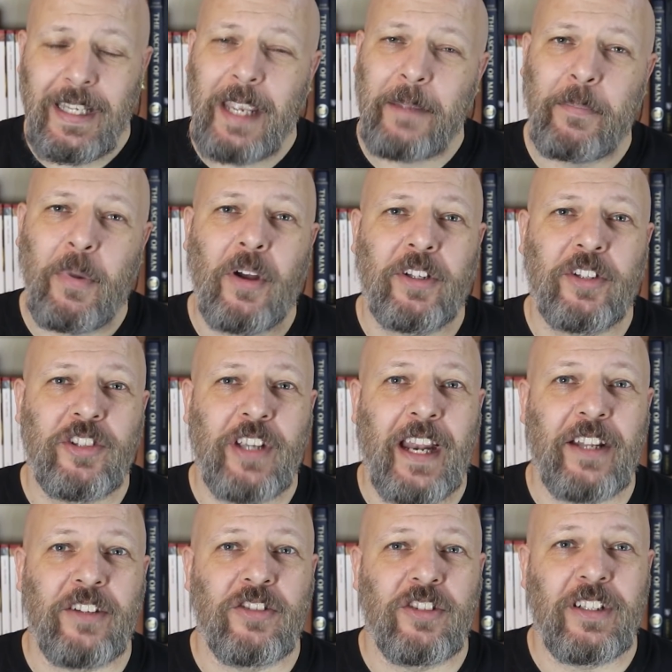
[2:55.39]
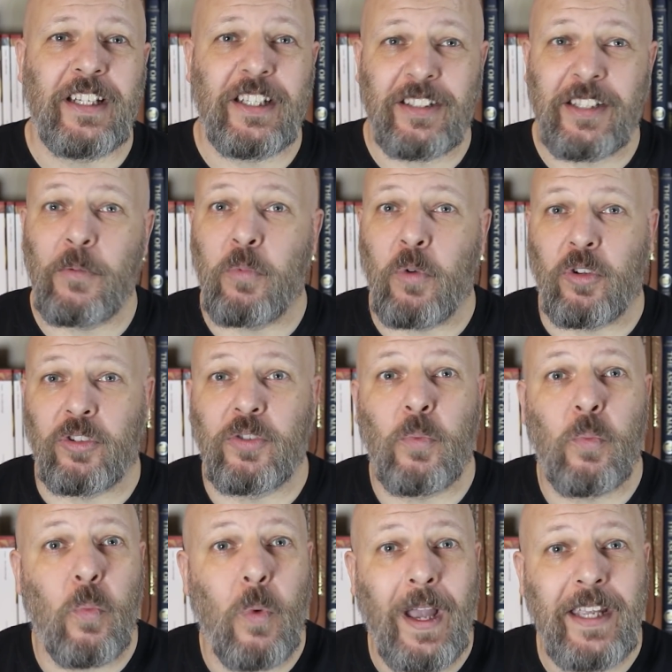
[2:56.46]
take part in the challenge unless there was a
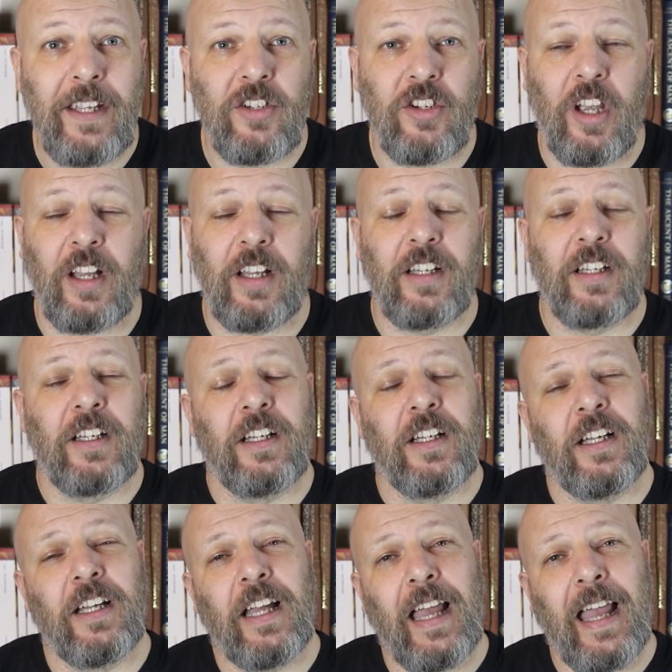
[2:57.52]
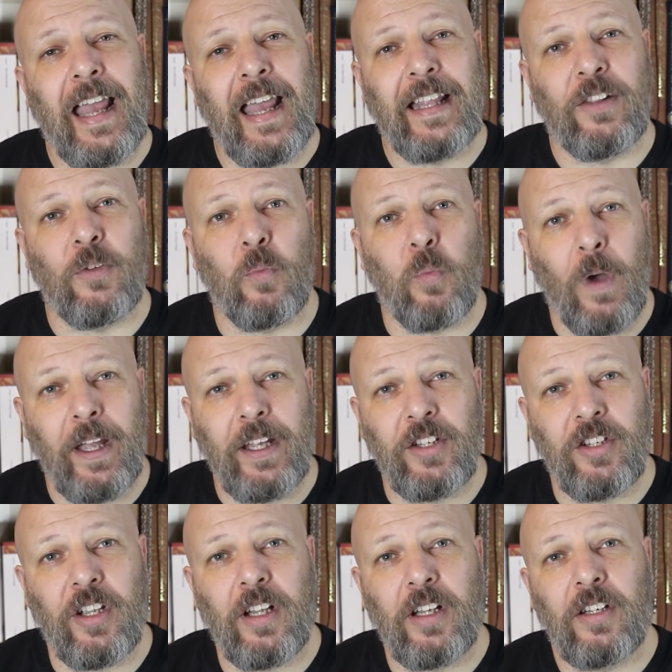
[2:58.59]
wager. And the
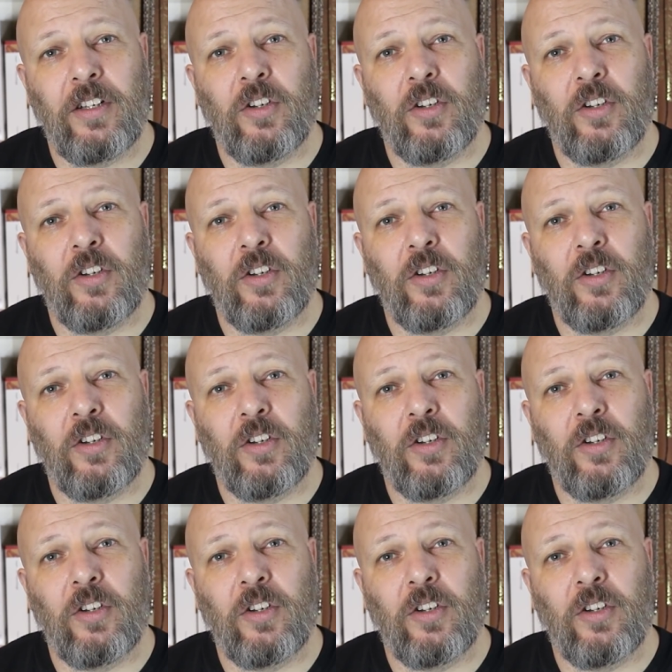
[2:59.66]
wager